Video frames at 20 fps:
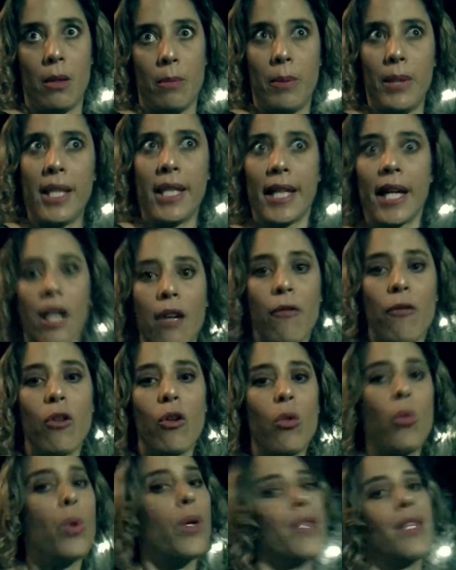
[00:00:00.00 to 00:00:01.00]
Be
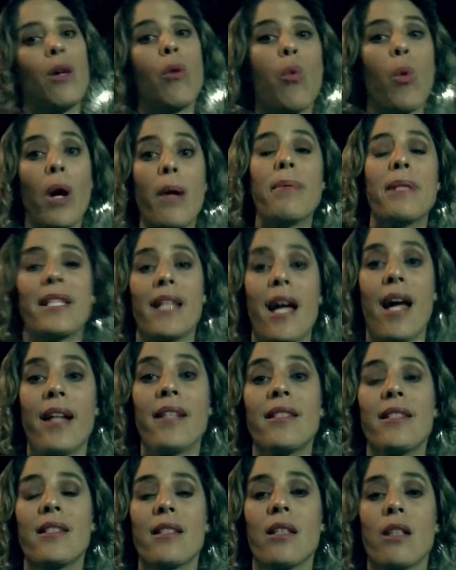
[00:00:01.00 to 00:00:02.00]
careful with the
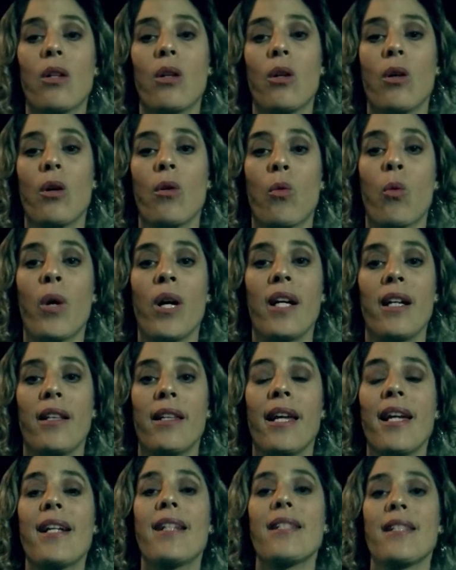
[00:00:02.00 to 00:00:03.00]
websites where
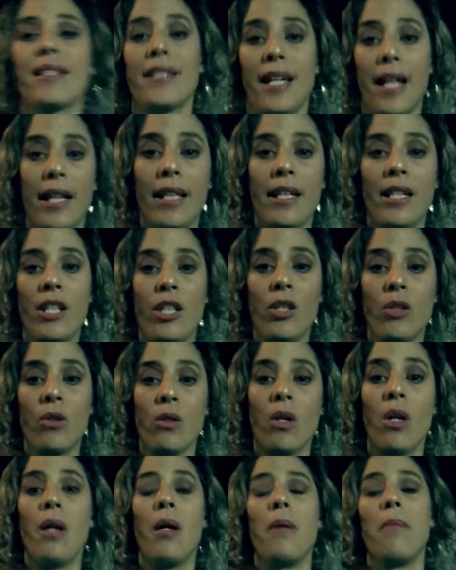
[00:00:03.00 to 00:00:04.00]
they are selling you